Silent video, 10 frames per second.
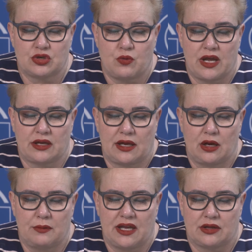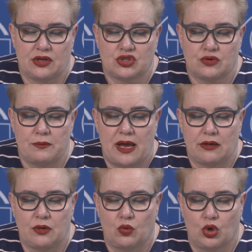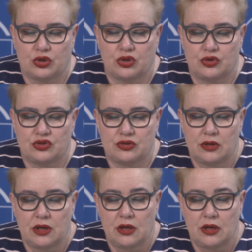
square kilometers of marine waters.